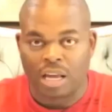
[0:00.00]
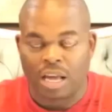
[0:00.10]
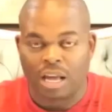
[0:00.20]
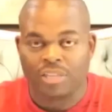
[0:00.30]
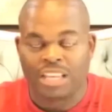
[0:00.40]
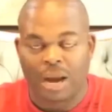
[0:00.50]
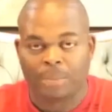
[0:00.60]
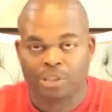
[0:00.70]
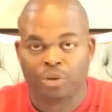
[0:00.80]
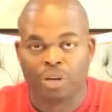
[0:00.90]
the
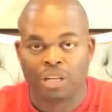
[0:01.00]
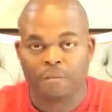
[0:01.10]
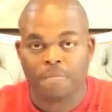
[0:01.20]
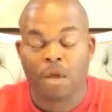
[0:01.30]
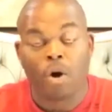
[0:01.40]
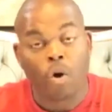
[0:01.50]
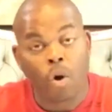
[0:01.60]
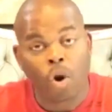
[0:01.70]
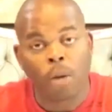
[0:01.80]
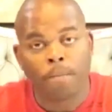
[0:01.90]
opportunity.
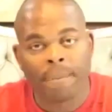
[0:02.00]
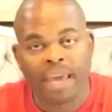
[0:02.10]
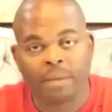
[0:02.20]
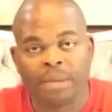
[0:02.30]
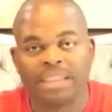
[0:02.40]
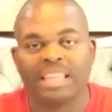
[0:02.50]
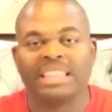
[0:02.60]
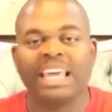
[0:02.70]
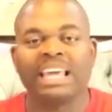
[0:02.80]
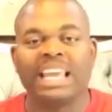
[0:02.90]
Or maybe
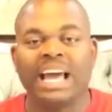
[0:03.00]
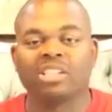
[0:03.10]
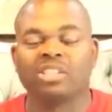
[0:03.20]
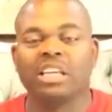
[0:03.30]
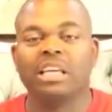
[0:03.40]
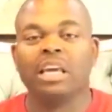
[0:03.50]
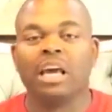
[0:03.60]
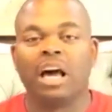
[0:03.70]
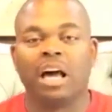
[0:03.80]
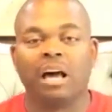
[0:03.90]
that they can actually
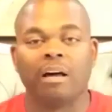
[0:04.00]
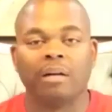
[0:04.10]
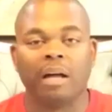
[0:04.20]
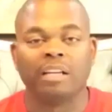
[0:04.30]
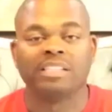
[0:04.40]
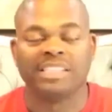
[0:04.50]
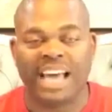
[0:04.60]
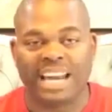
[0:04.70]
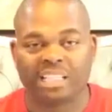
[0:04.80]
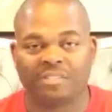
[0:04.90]

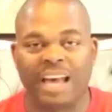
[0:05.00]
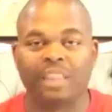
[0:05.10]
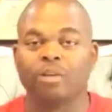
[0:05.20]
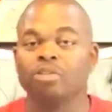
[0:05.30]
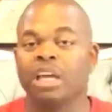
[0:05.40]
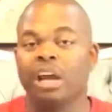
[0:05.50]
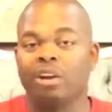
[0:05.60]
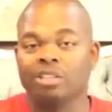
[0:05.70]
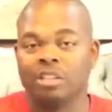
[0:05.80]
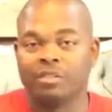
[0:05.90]
satisfy those
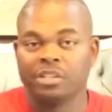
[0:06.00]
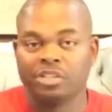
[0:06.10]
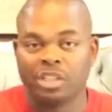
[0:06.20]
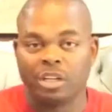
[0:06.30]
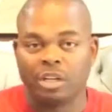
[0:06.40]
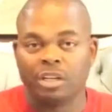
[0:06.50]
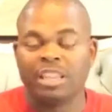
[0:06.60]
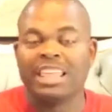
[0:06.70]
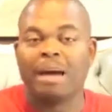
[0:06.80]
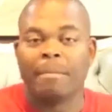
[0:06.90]
areas of
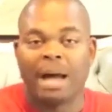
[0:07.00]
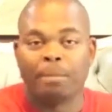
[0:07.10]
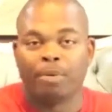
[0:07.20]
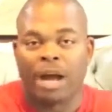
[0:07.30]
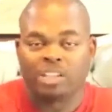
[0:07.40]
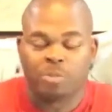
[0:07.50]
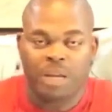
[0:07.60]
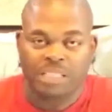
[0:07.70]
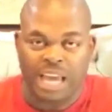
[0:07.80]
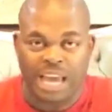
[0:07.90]
concern that my
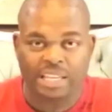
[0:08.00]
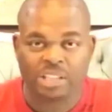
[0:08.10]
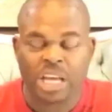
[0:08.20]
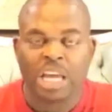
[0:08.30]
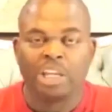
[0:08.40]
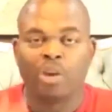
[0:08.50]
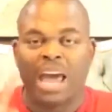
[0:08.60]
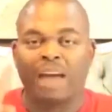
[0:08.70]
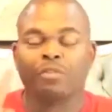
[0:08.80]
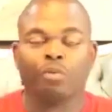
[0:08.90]
prospect has. You
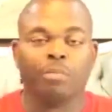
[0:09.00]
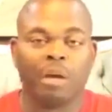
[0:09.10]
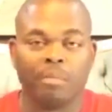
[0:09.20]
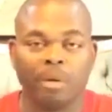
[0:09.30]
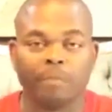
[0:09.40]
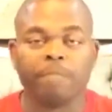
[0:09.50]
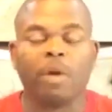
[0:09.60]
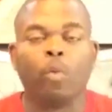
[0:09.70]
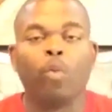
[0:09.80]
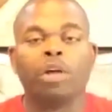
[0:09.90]
have to remember,
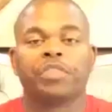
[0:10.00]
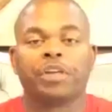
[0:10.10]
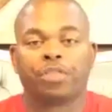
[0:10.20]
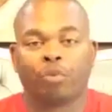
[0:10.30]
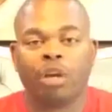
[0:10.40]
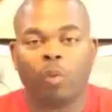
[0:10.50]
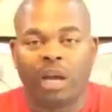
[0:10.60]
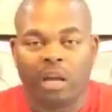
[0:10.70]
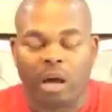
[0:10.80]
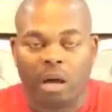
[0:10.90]
with a
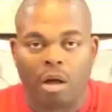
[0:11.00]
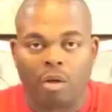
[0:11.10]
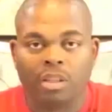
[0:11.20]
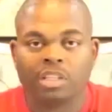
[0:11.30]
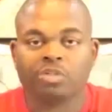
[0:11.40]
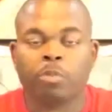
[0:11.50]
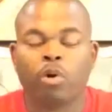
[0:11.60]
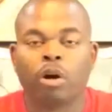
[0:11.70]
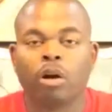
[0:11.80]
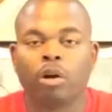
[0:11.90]
three-way call, it's
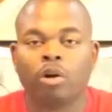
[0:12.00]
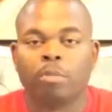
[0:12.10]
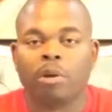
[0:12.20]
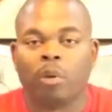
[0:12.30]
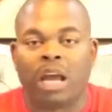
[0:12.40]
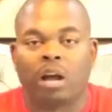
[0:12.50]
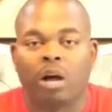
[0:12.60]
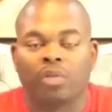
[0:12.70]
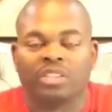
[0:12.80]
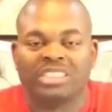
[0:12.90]
more going to be what I
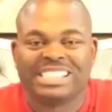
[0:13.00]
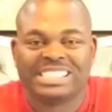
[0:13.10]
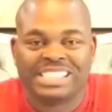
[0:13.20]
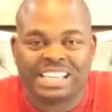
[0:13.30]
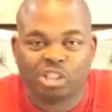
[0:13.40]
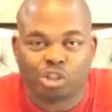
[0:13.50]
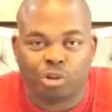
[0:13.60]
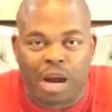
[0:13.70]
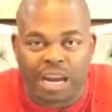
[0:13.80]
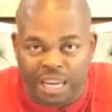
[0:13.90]
call the success
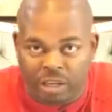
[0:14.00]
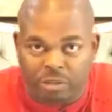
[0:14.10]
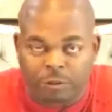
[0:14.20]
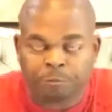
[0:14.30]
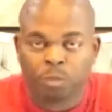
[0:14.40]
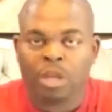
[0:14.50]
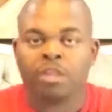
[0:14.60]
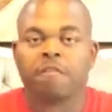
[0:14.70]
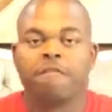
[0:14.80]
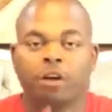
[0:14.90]
triangle.
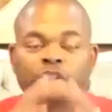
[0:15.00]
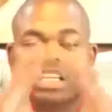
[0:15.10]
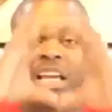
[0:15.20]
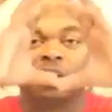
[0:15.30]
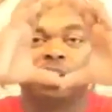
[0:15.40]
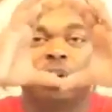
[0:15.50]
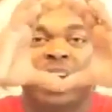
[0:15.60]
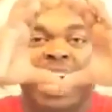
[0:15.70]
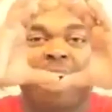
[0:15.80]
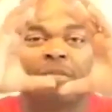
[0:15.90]
The first thing that you're going
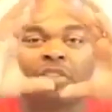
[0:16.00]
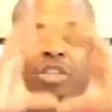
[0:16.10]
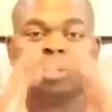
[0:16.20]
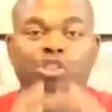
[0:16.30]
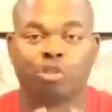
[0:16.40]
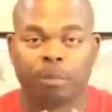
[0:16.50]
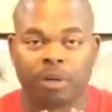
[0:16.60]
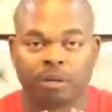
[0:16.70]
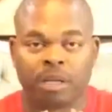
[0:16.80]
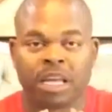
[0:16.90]
to have is the
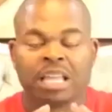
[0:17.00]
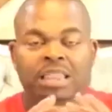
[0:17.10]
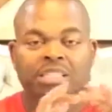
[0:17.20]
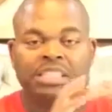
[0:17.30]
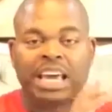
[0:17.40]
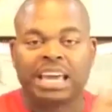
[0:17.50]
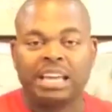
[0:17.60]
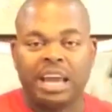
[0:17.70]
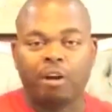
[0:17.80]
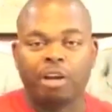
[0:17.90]
distributor. The
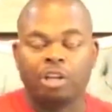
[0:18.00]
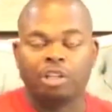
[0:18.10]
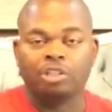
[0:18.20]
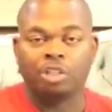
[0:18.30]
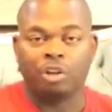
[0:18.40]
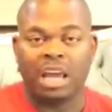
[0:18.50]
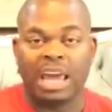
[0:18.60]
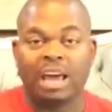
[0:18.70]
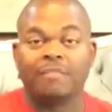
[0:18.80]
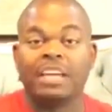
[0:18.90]
second area that you're going to
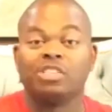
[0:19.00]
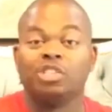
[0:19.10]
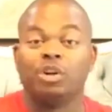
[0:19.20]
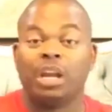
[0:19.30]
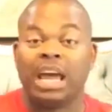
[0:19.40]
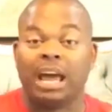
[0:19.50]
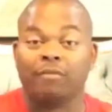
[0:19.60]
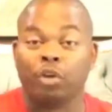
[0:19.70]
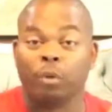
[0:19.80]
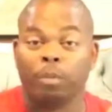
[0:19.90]
have is you're going to
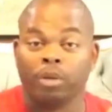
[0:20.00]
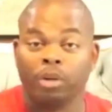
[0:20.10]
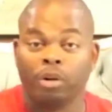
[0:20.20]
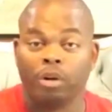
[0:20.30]
have your